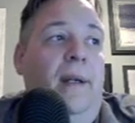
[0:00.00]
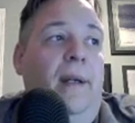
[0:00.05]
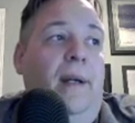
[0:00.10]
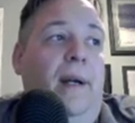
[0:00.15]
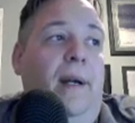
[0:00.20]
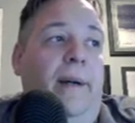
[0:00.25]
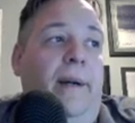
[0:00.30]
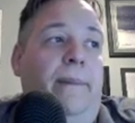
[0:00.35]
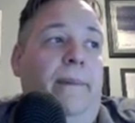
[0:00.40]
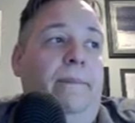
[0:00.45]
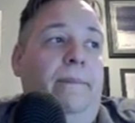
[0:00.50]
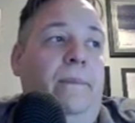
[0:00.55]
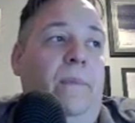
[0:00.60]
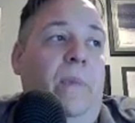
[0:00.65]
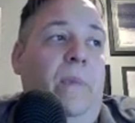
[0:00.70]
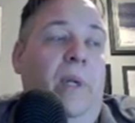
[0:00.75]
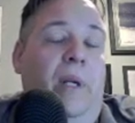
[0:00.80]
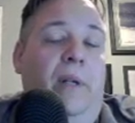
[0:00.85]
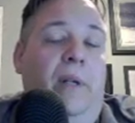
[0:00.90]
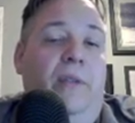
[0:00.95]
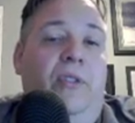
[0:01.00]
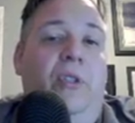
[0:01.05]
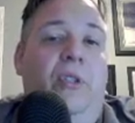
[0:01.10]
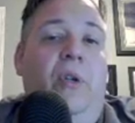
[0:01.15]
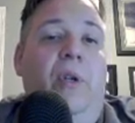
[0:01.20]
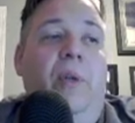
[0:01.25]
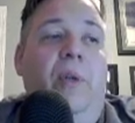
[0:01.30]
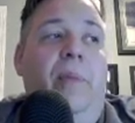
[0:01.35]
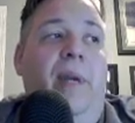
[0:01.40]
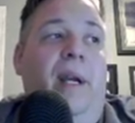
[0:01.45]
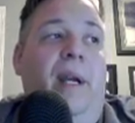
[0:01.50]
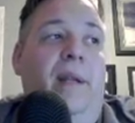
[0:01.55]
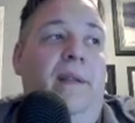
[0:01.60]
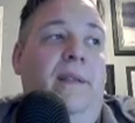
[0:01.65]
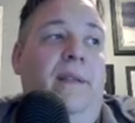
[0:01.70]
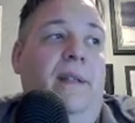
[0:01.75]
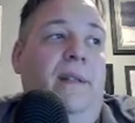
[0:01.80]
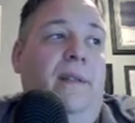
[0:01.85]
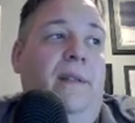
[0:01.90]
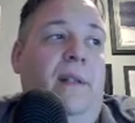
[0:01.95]
I'm going to show you behind the
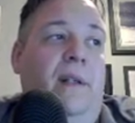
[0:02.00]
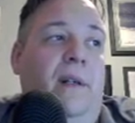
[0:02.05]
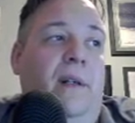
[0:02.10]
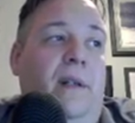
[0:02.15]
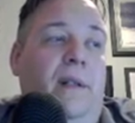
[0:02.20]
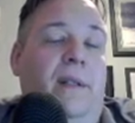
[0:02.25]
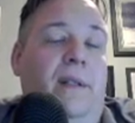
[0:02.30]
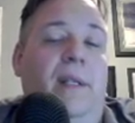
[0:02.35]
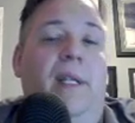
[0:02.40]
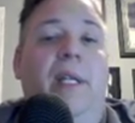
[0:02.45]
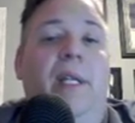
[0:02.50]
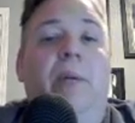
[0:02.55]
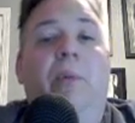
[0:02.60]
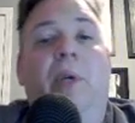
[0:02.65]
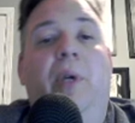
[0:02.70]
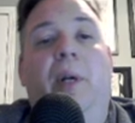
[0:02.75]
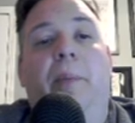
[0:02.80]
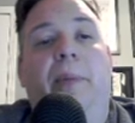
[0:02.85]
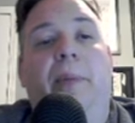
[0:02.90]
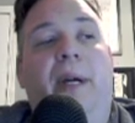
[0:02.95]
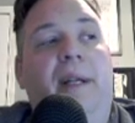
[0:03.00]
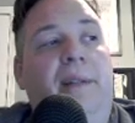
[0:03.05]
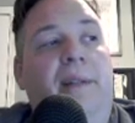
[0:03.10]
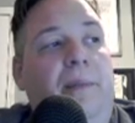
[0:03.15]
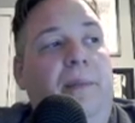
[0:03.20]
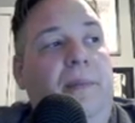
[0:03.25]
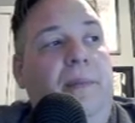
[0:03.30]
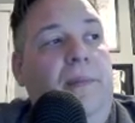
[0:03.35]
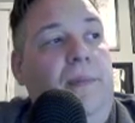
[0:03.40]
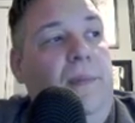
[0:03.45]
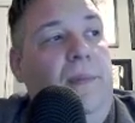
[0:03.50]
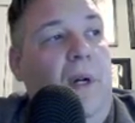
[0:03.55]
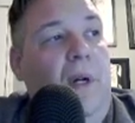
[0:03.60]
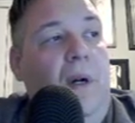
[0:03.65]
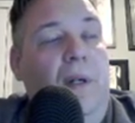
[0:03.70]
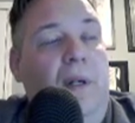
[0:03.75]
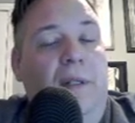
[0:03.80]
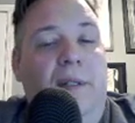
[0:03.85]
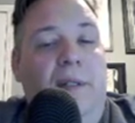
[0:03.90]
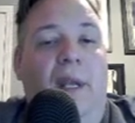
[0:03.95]
scenes on our team. We're going to buy some
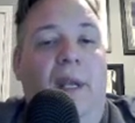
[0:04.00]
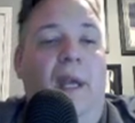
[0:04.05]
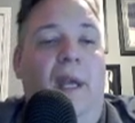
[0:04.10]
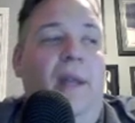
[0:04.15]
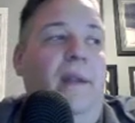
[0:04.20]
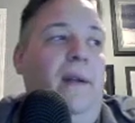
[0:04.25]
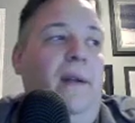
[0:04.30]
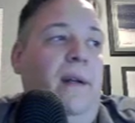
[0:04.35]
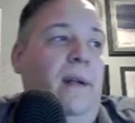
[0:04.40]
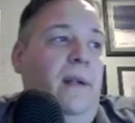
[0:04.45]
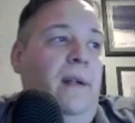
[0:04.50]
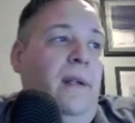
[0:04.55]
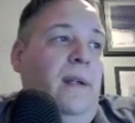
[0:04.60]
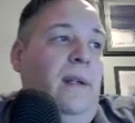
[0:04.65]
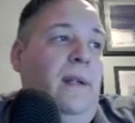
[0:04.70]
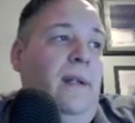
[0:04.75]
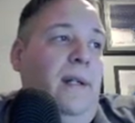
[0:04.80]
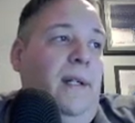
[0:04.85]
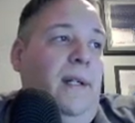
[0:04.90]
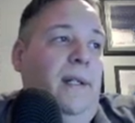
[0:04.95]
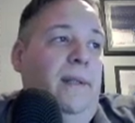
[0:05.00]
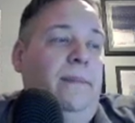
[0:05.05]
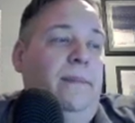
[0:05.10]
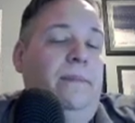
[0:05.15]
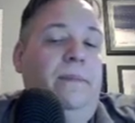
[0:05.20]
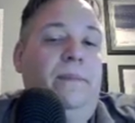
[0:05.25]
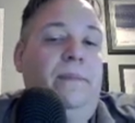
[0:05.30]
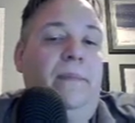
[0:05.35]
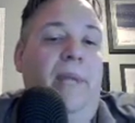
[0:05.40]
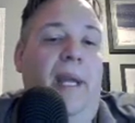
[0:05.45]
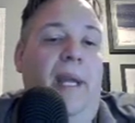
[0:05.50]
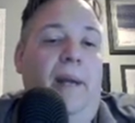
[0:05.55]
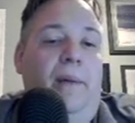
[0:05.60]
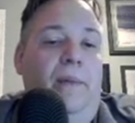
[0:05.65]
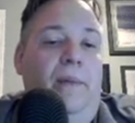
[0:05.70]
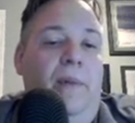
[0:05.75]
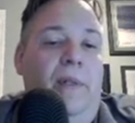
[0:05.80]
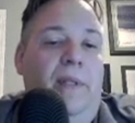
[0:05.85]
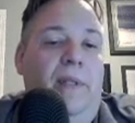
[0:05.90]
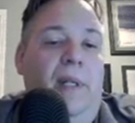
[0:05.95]
cards together. Yeah,
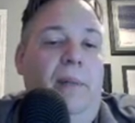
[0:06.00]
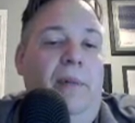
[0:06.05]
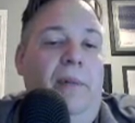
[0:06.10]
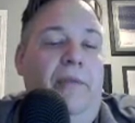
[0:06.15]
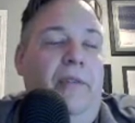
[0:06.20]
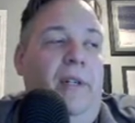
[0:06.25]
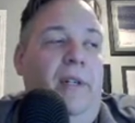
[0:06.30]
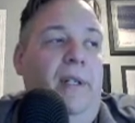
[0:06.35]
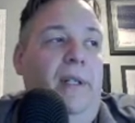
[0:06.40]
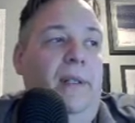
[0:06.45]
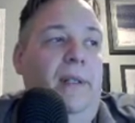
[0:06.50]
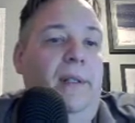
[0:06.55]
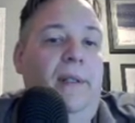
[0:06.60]
it's going to be fun.